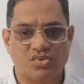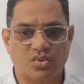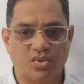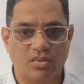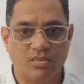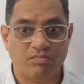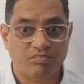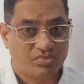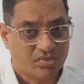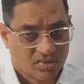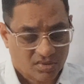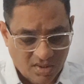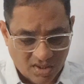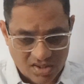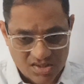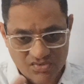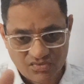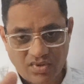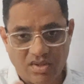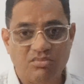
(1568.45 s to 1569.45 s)
So there
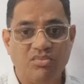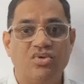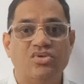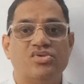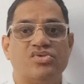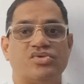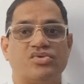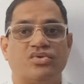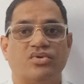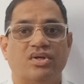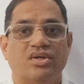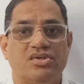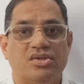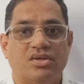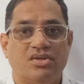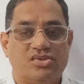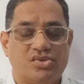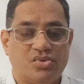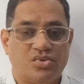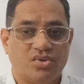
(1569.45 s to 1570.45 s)
is one more story
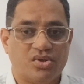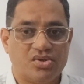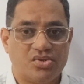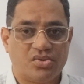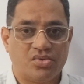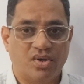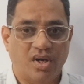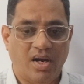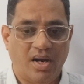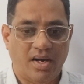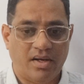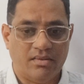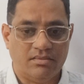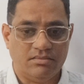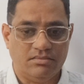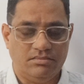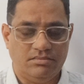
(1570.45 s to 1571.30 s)
to add.